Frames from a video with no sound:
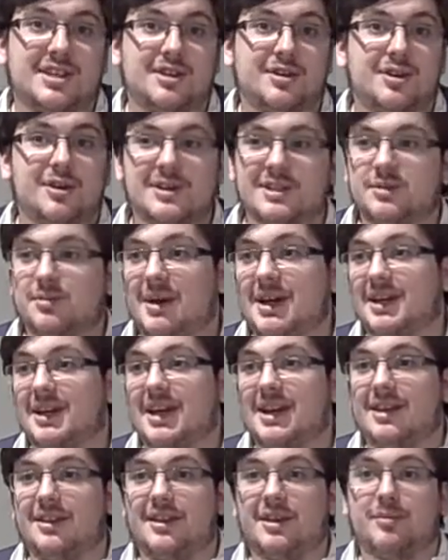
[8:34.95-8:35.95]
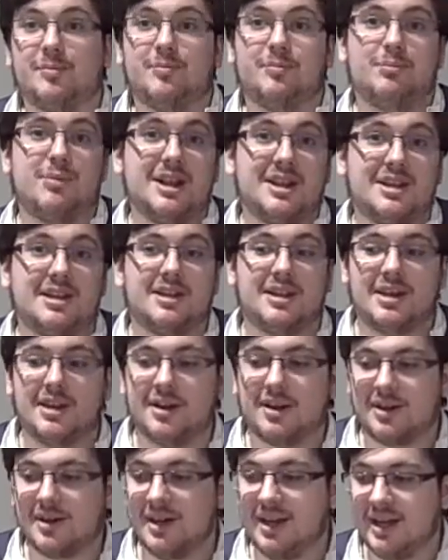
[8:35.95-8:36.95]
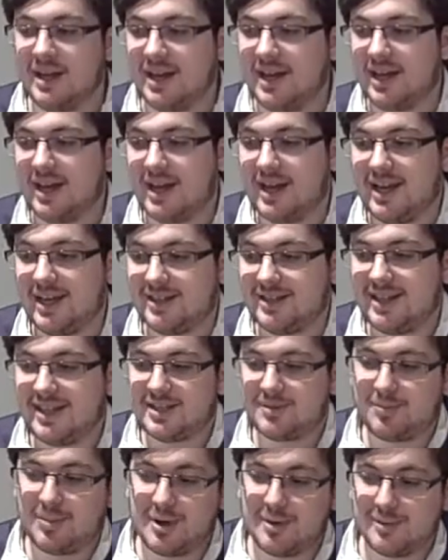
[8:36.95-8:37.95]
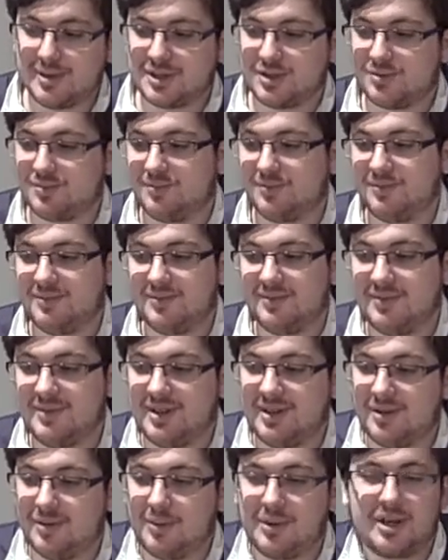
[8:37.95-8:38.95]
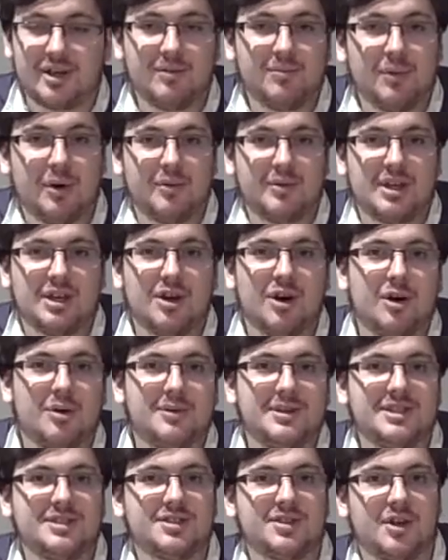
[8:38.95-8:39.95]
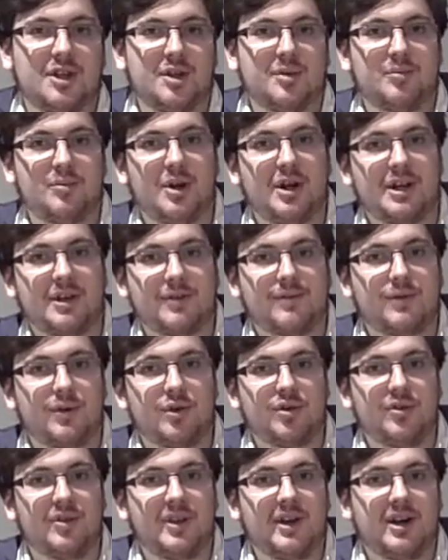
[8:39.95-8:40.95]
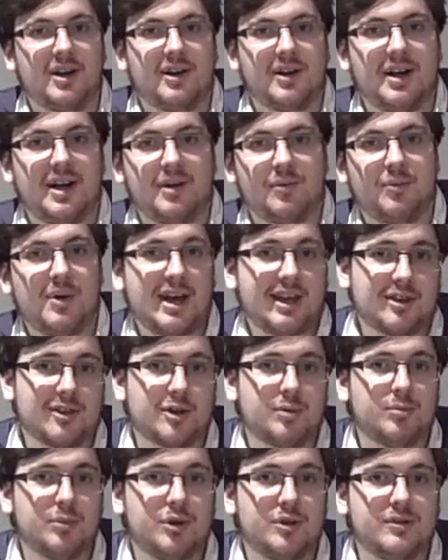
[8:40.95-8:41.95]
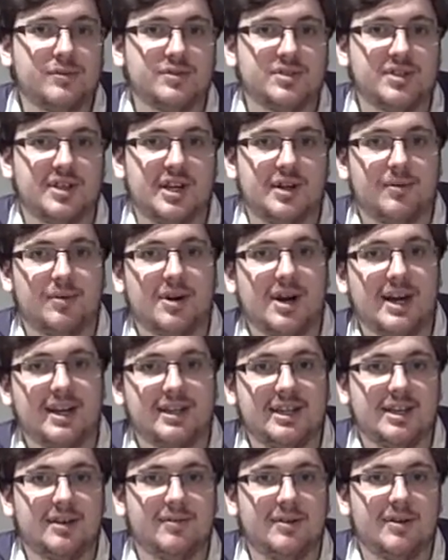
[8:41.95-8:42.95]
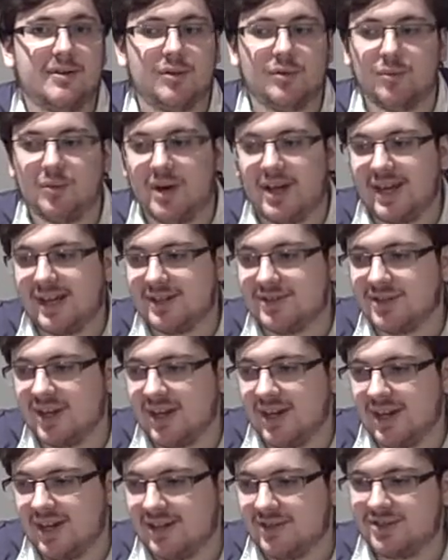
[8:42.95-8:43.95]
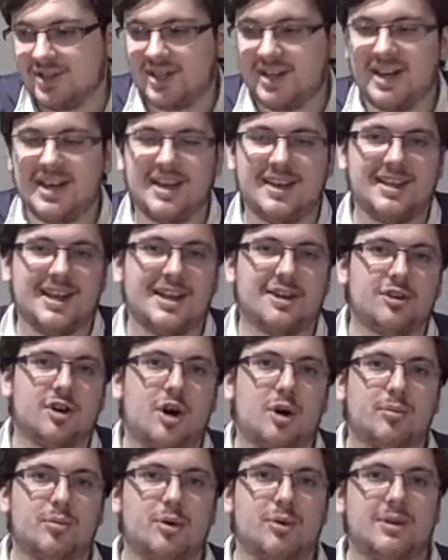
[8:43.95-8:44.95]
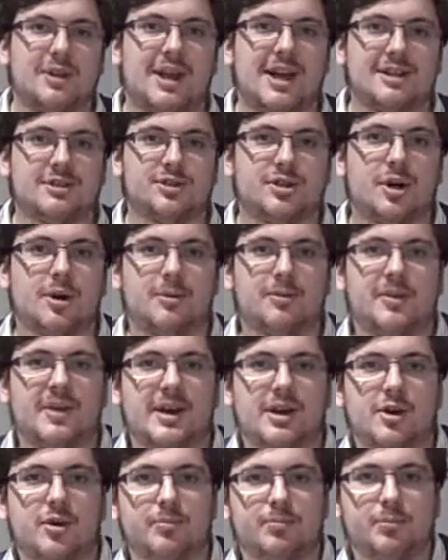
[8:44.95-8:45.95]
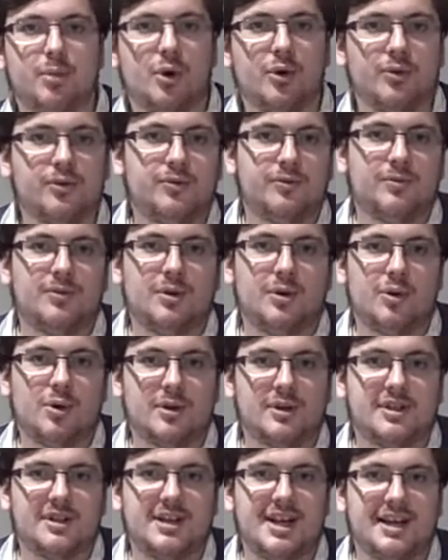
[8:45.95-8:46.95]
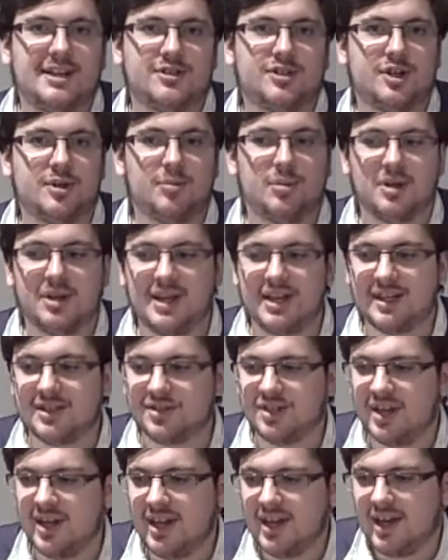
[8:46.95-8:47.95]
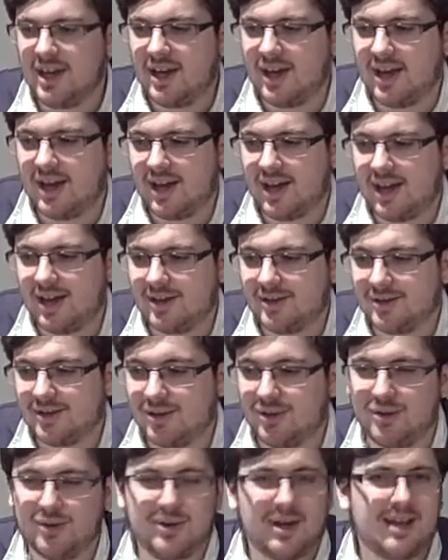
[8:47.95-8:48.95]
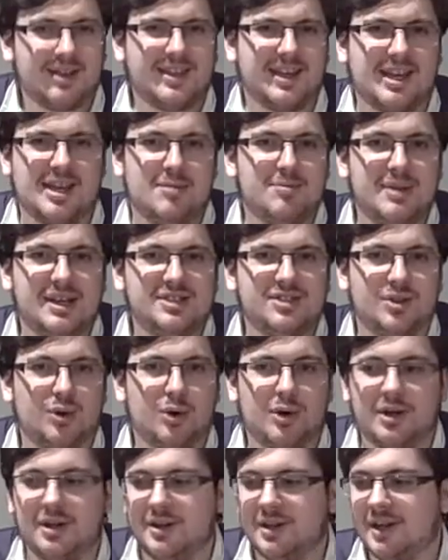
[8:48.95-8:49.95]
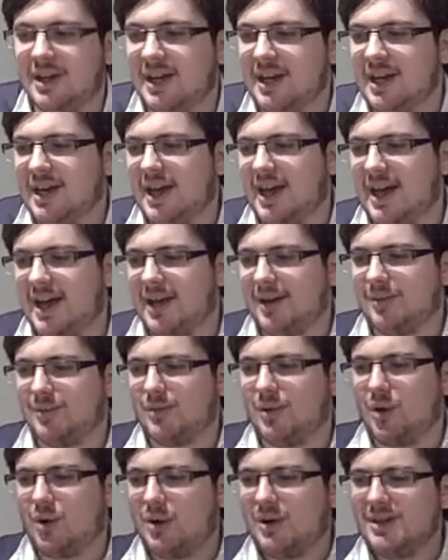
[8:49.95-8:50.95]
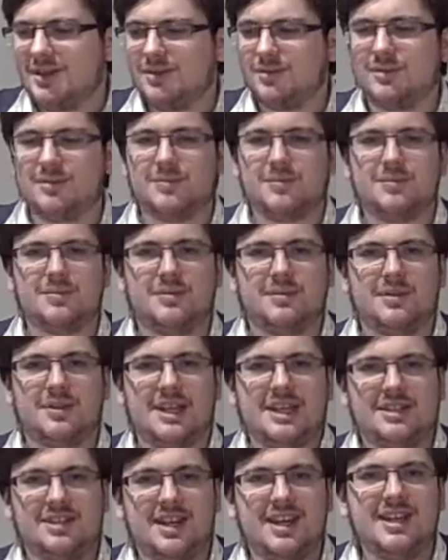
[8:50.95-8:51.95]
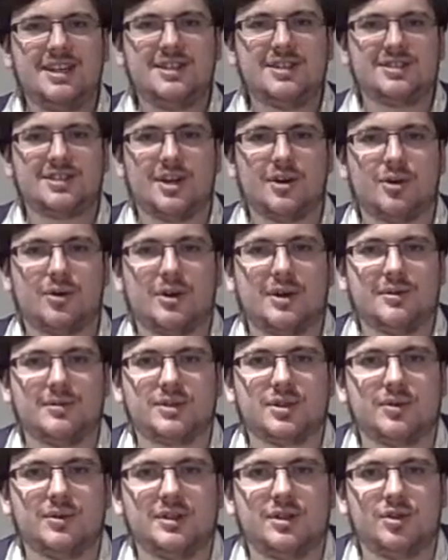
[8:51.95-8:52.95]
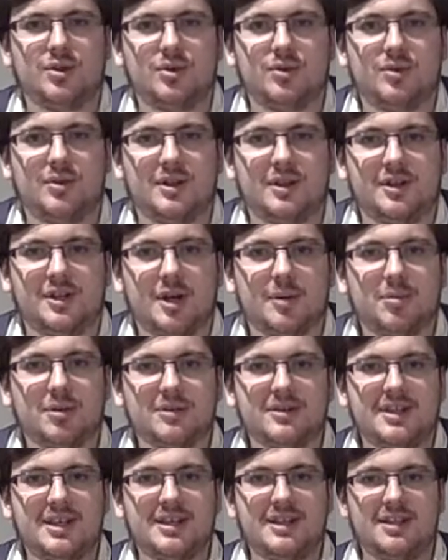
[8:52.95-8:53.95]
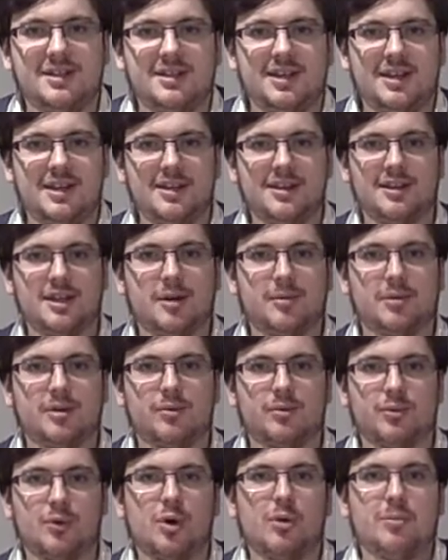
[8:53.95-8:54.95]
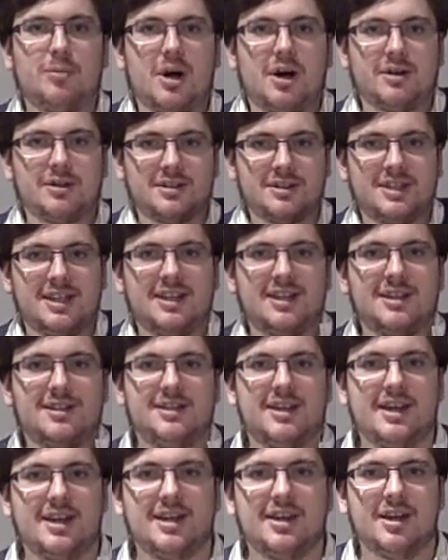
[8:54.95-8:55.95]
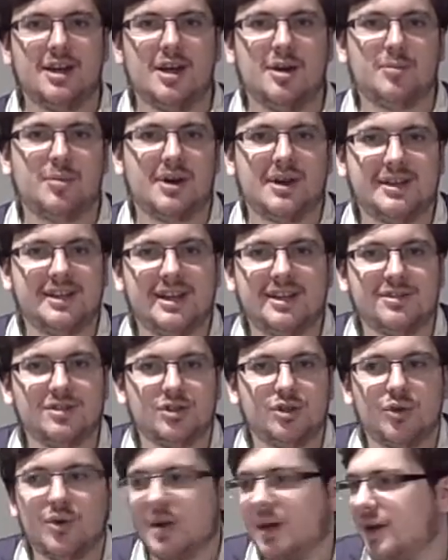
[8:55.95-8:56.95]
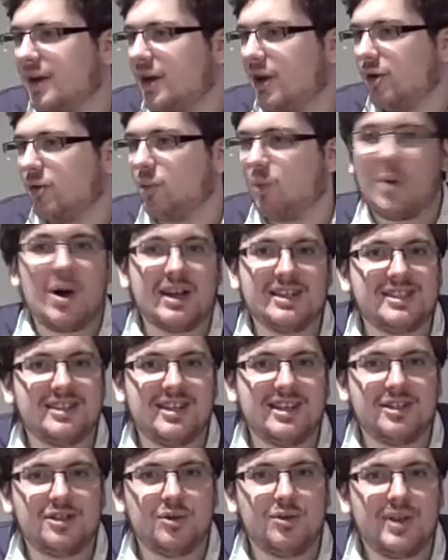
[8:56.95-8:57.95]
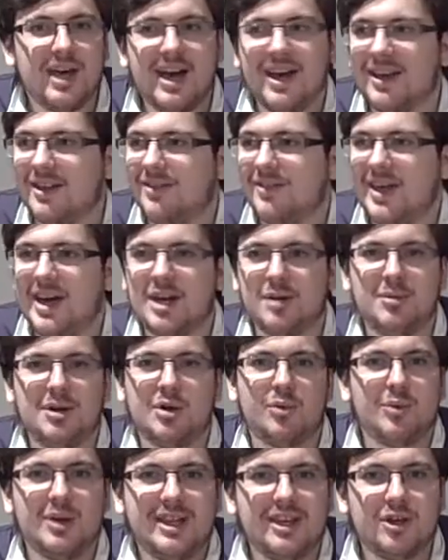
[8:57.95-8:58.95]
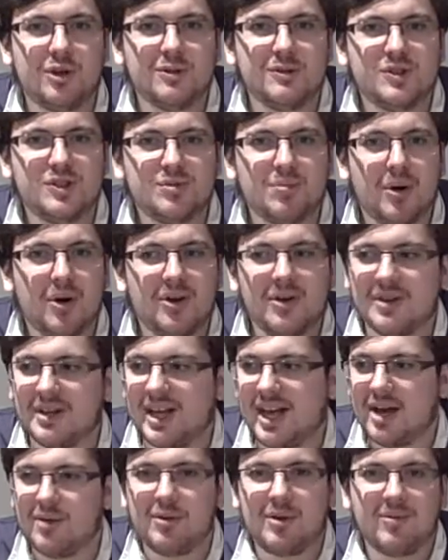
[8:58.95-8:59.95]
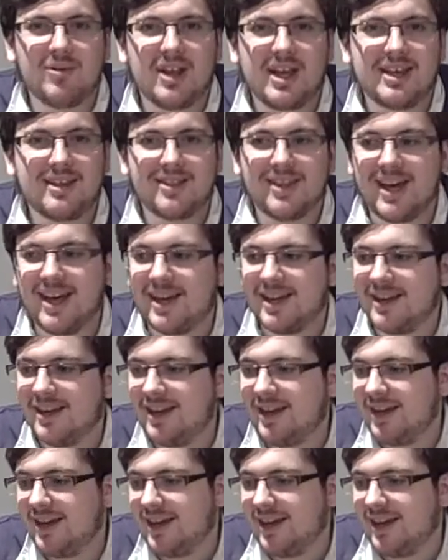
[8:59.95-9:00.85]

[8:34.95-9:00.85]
You're not expecting anything brilliant here. And that's pretty much, you know, what we got. We just got them running through their regular moves in a variety of different ways. Cena hit that top rope leg drop thing on both Orton and Triple H, although I think he missed Orton. Orton, they teased that Orton was going to do the double DDT, the double rope hung DDT, but he didn't do it. Why didn't he do that? That would have been a really good spot. I would have liked that.